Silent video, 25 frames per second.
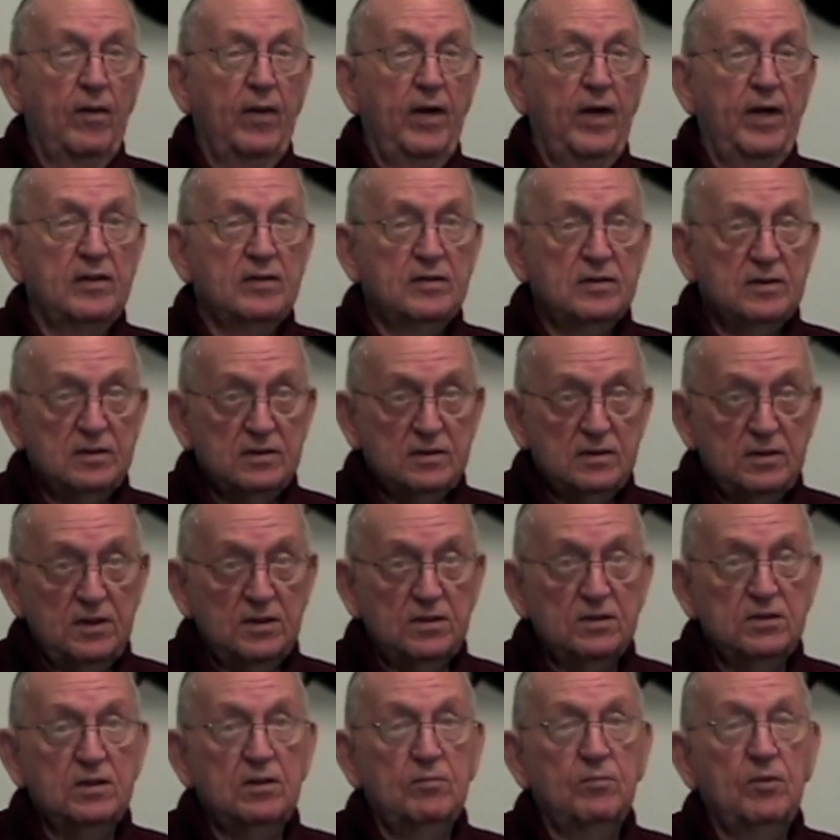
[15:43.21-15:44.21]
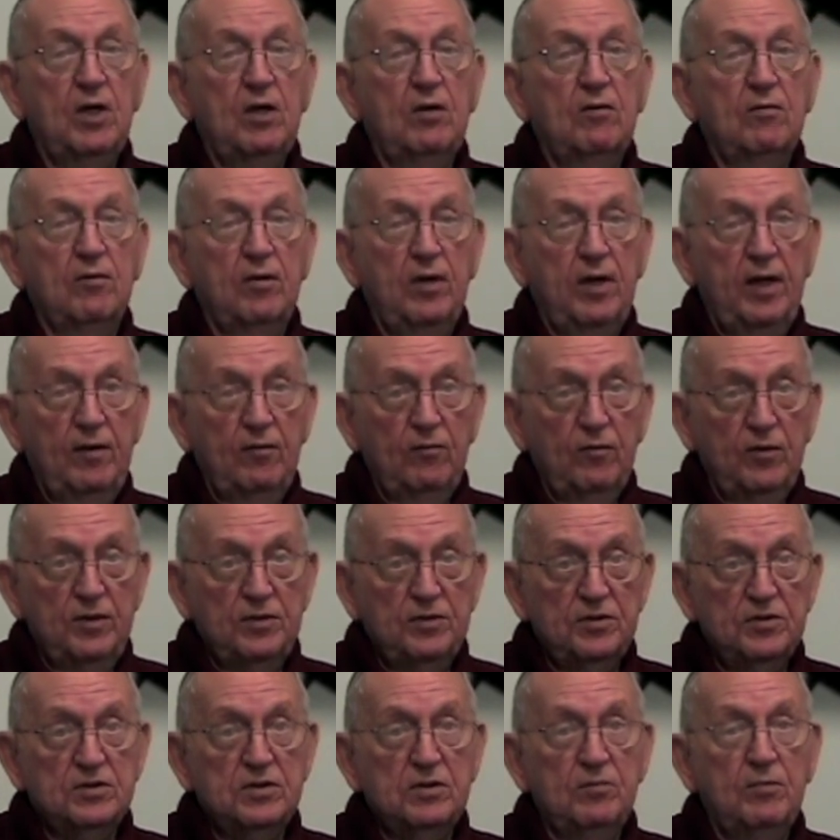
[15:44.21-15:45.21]
That's just about right. We
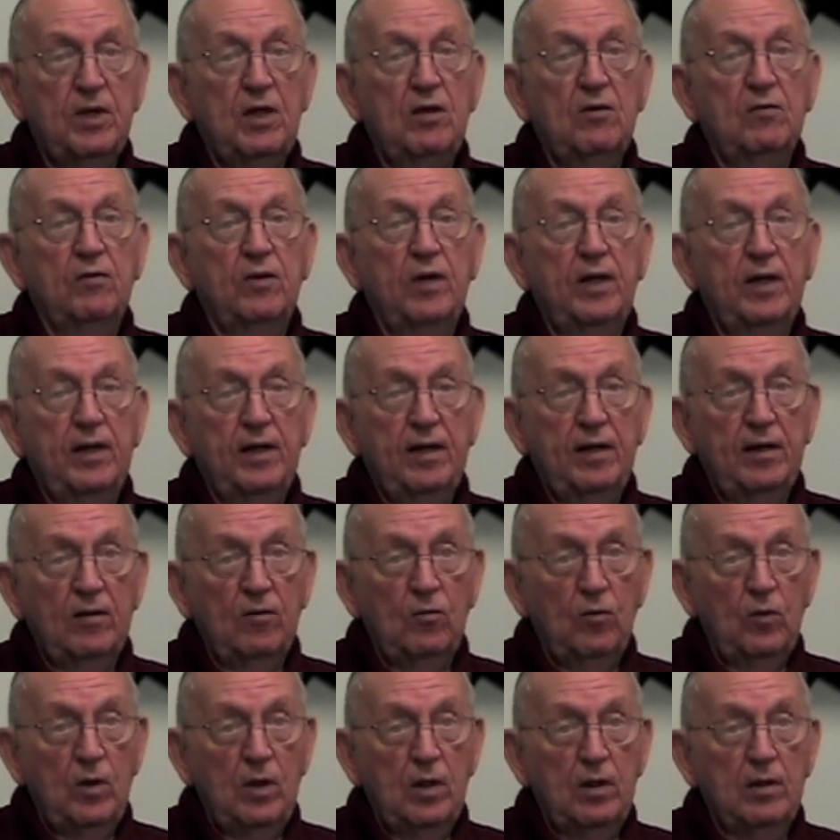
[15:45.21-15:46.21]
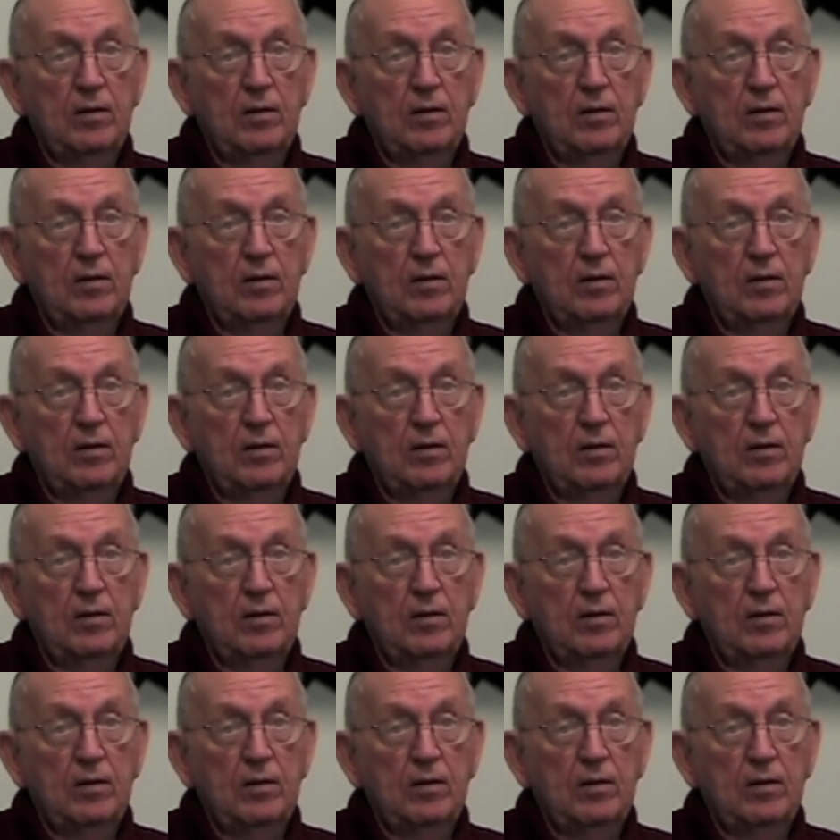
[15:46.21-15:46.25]
just about ran out of water.